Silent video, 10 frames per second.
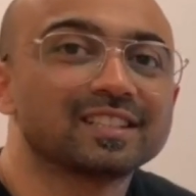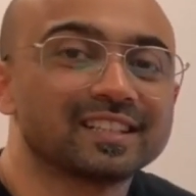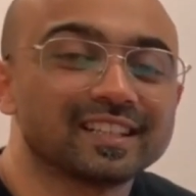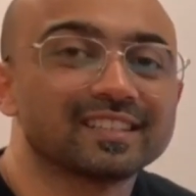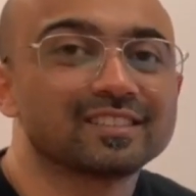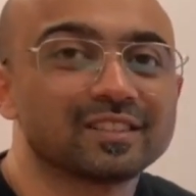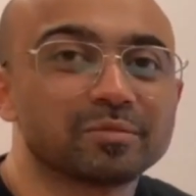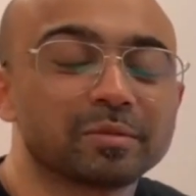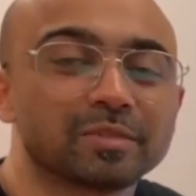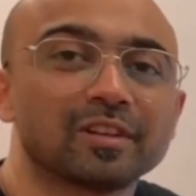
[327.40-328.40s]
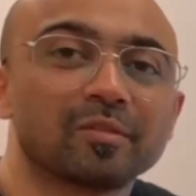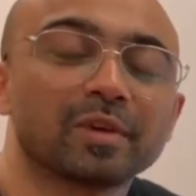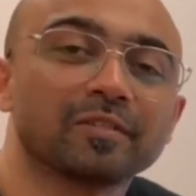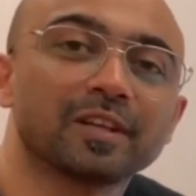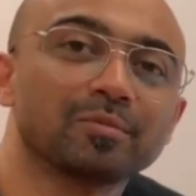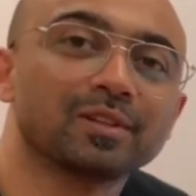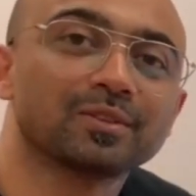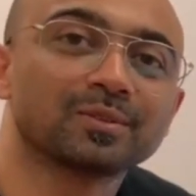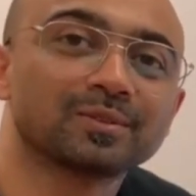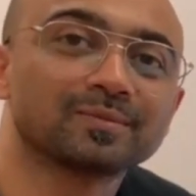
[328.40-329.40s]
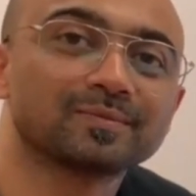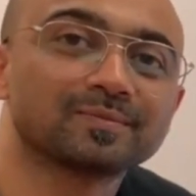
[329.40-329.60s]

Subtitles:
Yes, so the paper will be available soon.